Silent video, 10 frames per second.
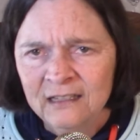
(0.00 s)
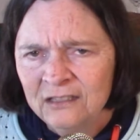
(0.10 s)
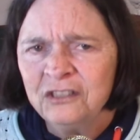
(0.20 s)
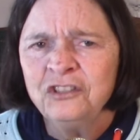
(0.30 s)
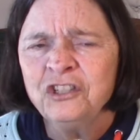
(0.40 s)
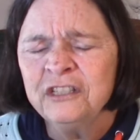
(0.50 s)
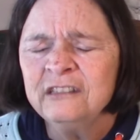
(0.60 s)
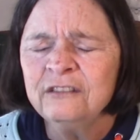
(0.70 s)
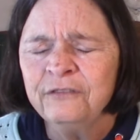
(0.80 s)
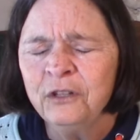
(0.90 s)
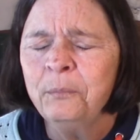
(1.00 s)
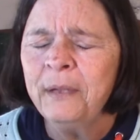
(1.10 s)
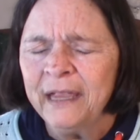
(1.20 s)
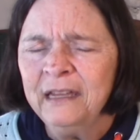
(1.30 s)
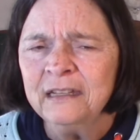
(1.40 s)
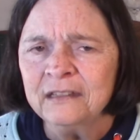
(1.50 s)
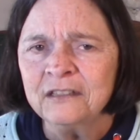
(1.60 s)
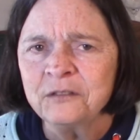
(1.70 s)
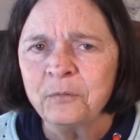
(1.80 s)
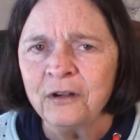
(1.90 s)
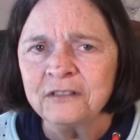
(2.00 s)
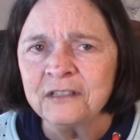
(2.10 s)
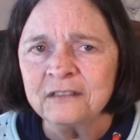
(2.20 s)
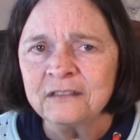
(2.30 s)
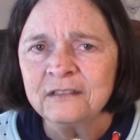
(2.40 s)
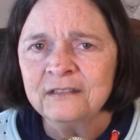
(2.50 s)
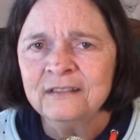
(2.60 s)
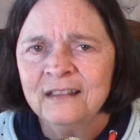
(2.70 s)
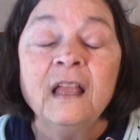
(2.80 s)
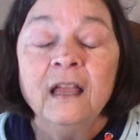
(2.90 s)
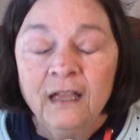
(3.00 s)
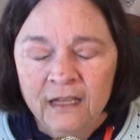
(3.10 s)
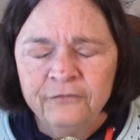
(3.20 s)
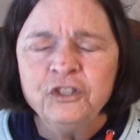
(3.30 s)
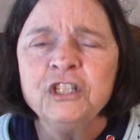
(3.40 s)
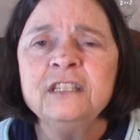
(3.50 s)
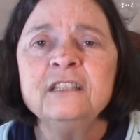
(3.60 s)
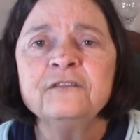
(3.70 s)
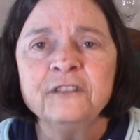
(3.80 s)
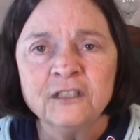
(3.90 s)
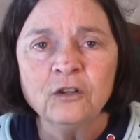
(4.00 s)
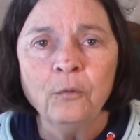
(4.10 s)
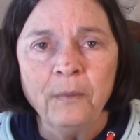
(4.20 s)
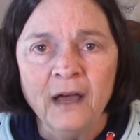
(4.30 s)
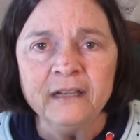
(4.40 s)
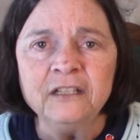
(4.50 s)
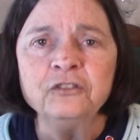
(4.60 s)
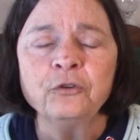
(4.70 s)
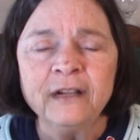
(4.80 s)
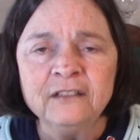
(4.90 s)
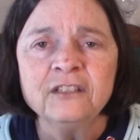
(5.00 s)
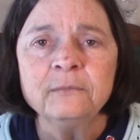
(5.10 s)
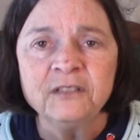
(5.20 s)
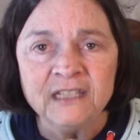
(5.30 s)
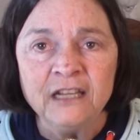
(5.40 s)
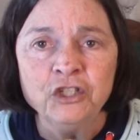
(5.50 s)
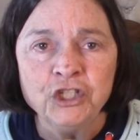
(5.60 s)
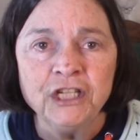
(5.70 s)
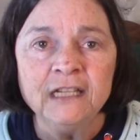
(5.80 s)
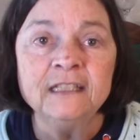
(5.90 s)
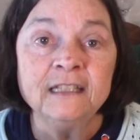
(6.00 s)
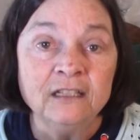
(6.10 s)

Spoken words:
Does Jesus feel pain in this process? If Jesus' physical body transubstantiates